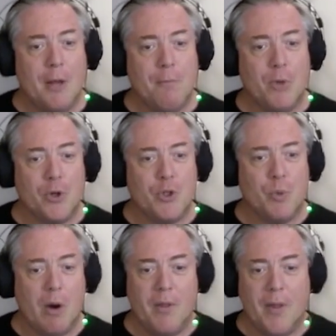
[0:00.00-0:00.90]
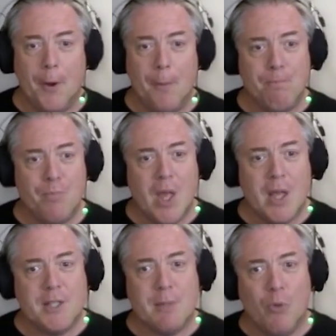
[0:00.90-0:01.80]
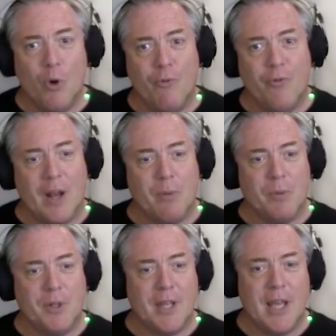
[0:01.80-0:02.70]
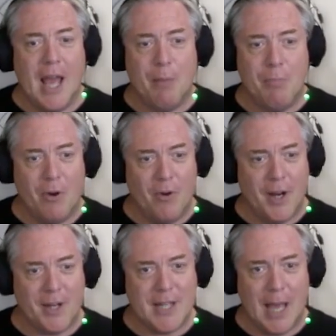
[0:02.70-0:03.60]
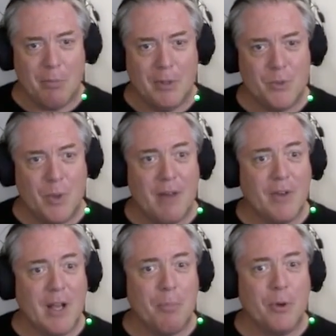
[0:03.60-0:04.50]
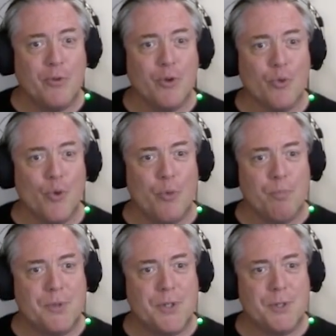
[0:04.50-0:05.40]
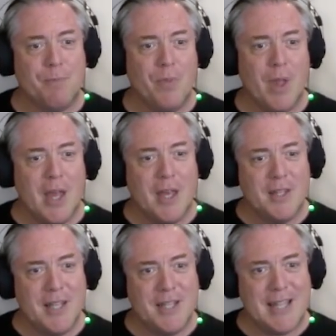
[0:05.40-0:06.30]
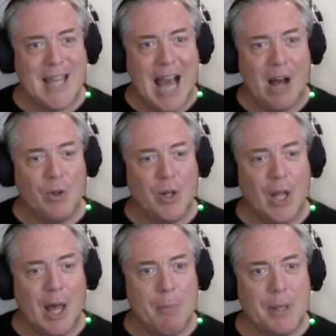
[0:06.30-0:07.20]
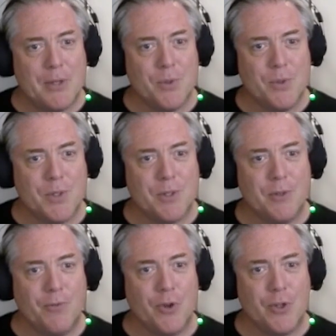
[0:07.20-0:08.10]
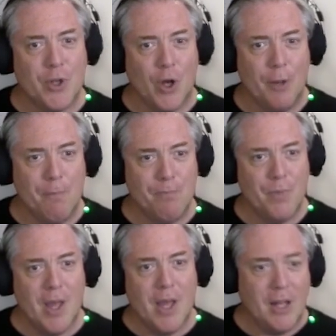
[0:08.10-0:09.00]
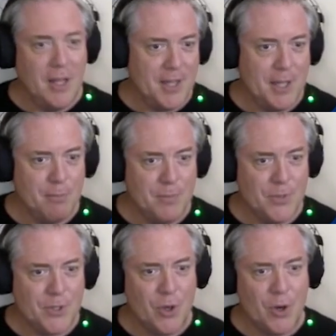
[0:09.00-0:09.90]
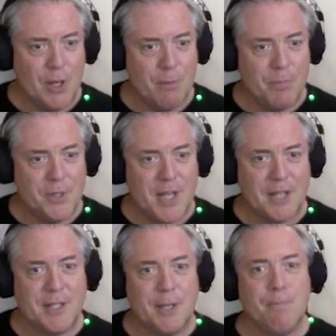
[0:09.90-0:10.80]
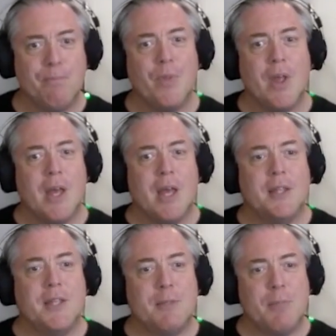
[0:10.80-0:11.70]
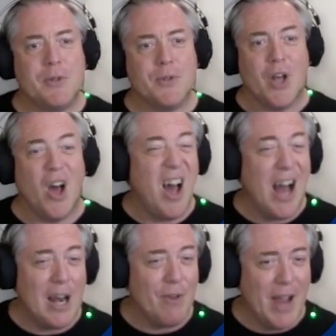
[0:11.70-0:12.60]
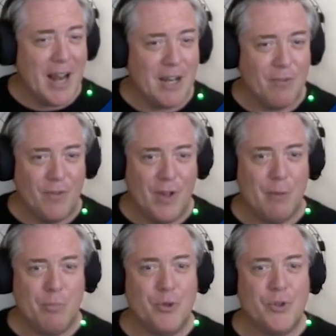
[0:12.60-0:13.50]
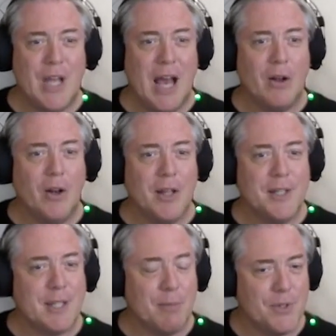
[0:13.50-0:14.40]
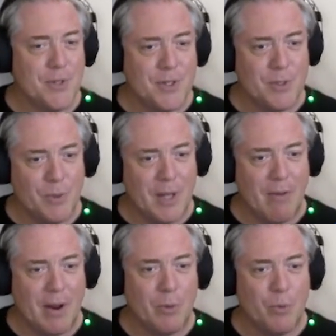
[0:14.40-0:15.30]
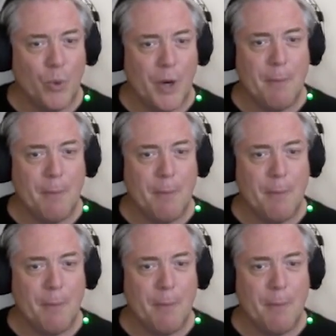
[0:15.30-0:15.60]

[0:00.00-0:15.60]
Not to worry though. Some more fun with the periodic table is we have a couple of groups. These are the alkali metals, the first column, lithium, sodium, potassium. These metals are highly reactive and produce alkaline substances when they react with water.